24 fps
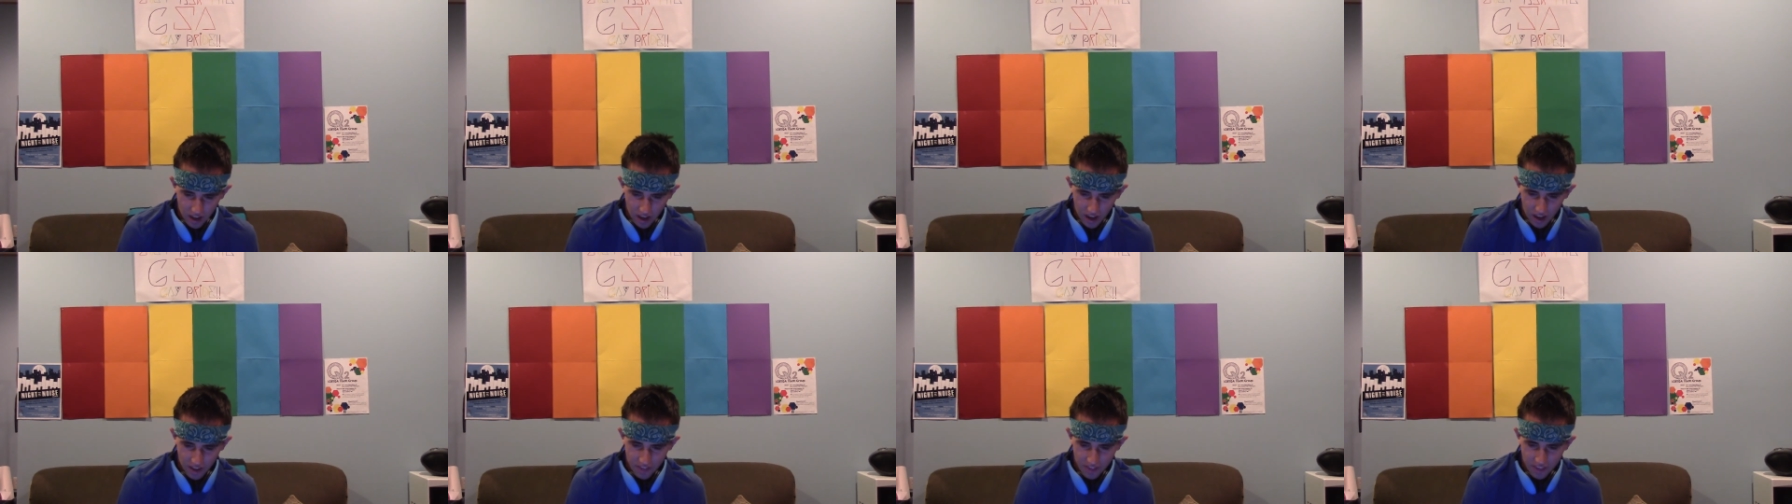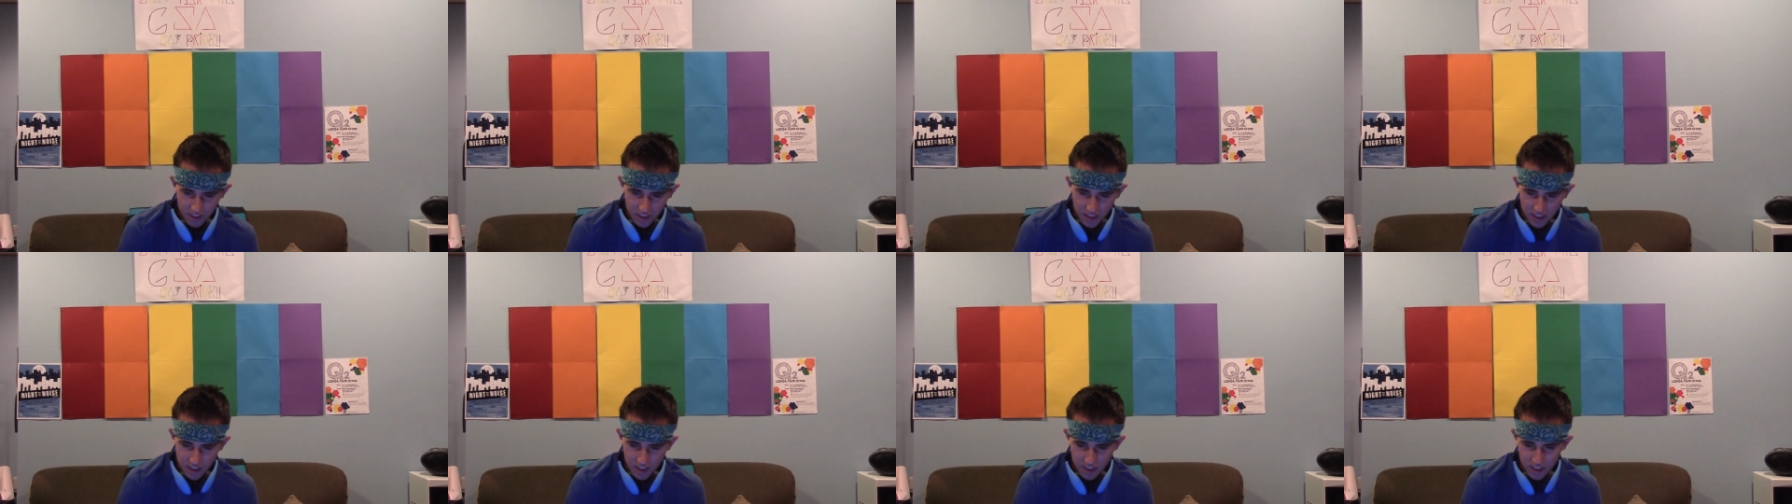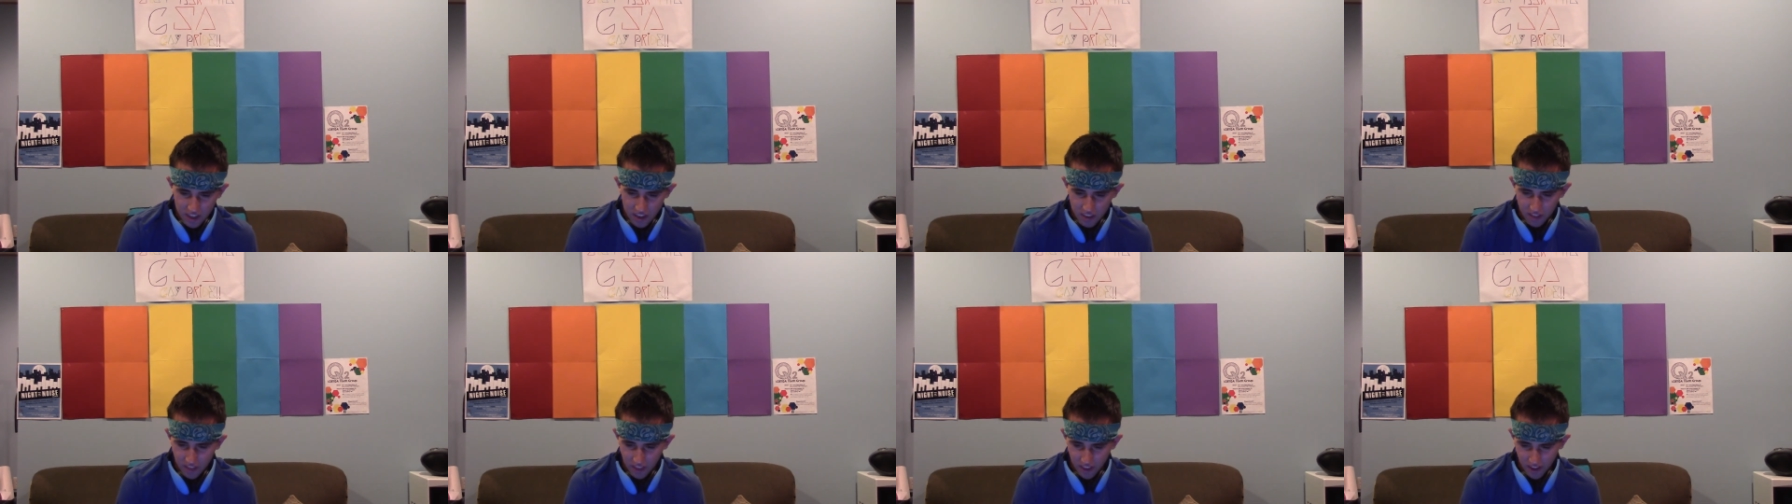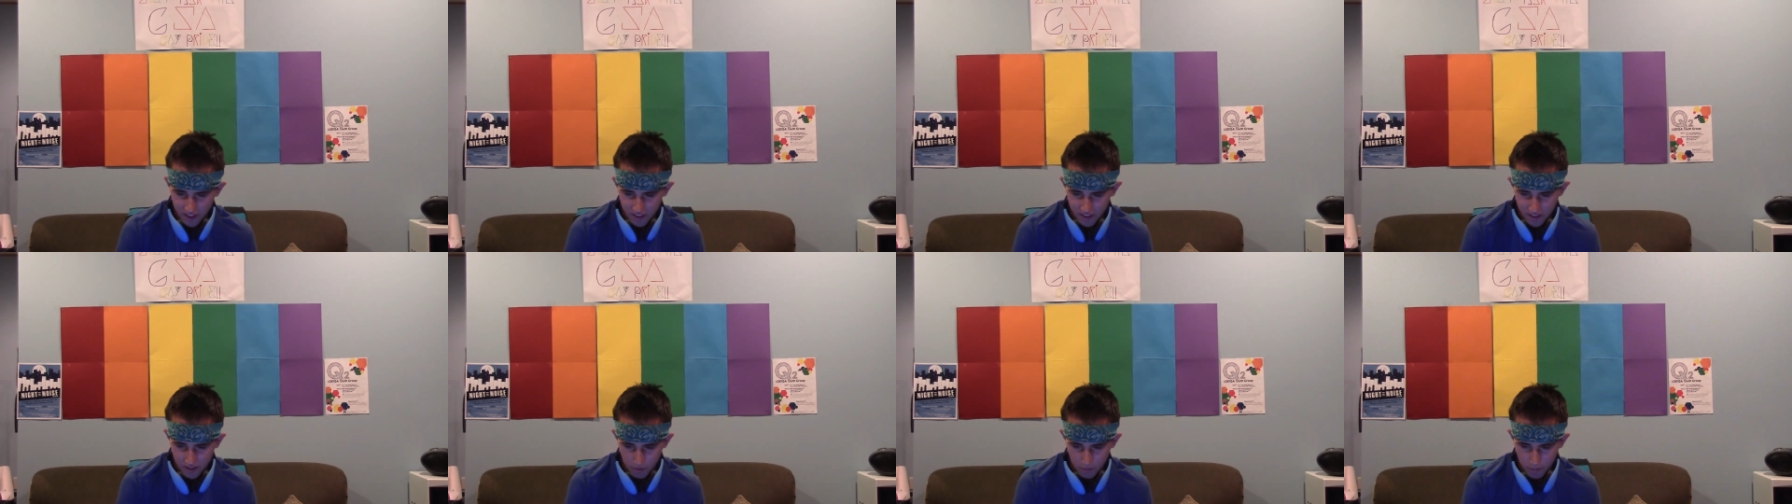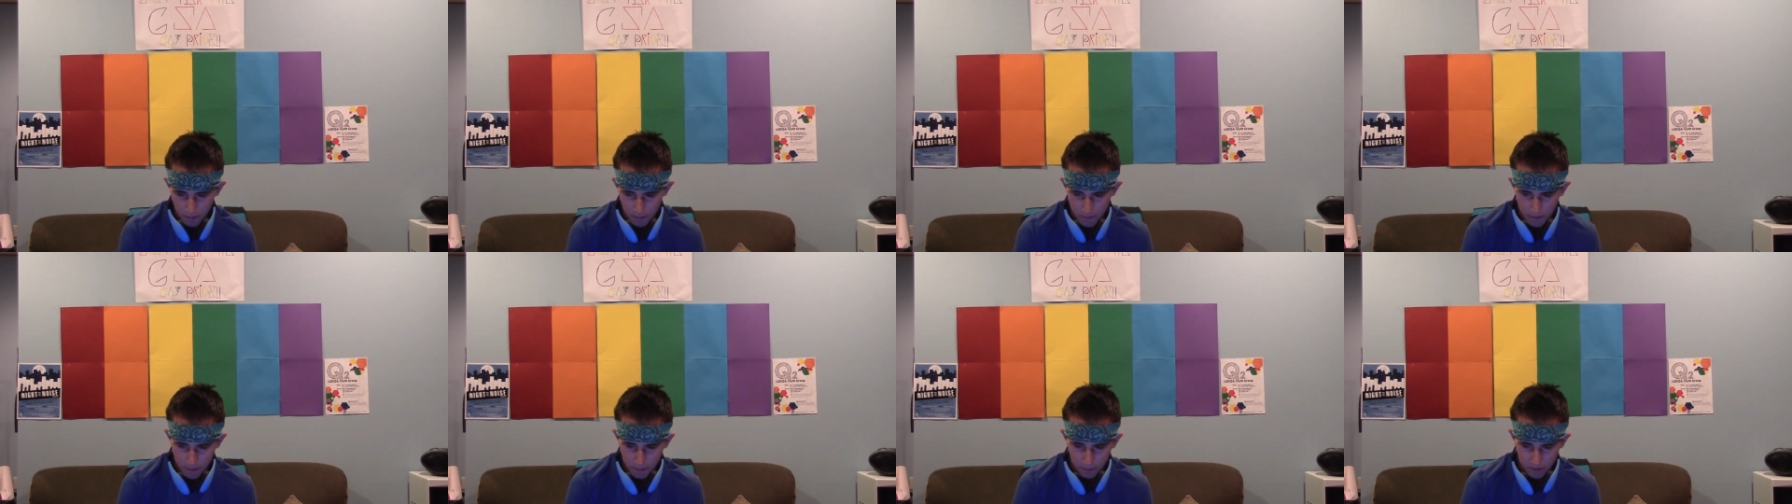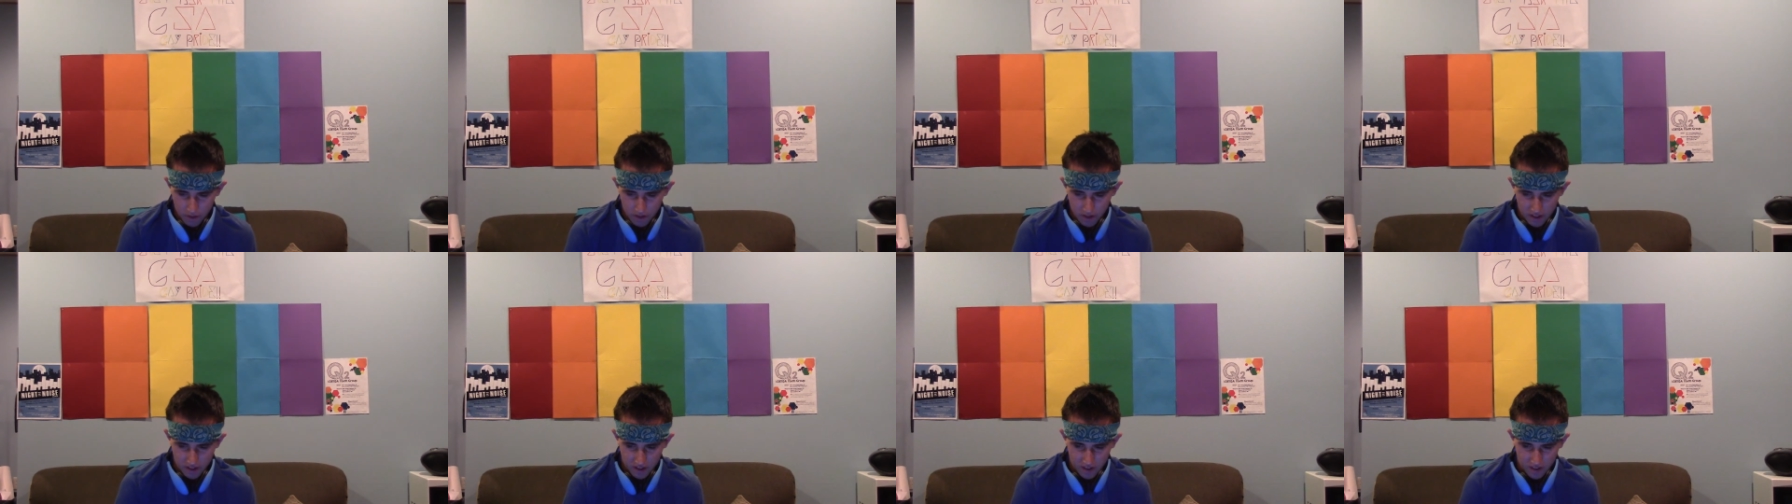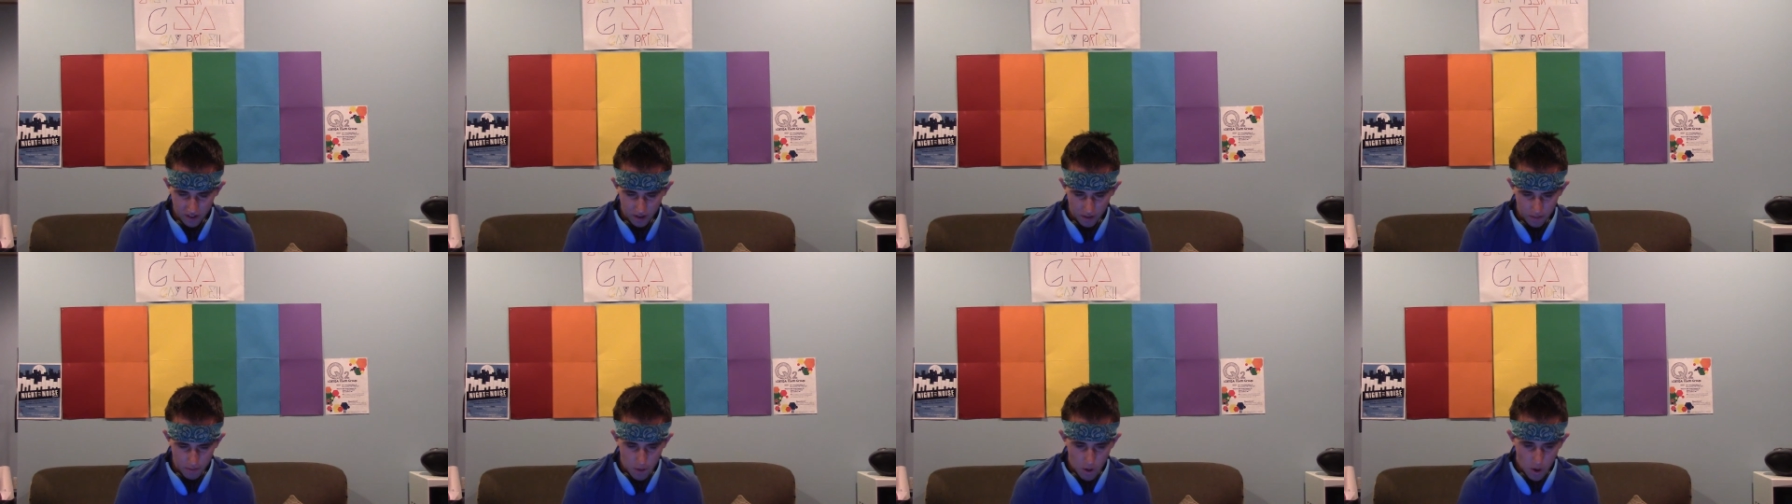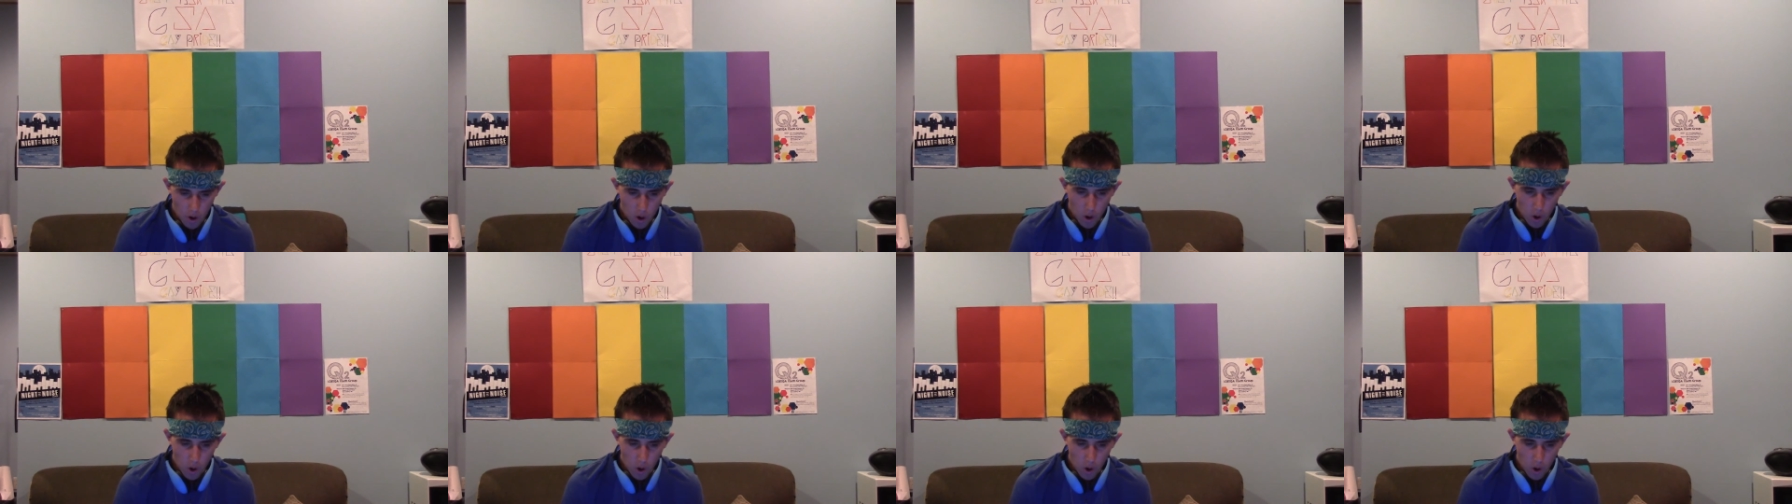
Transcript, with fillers: I think he likes it when people tease him.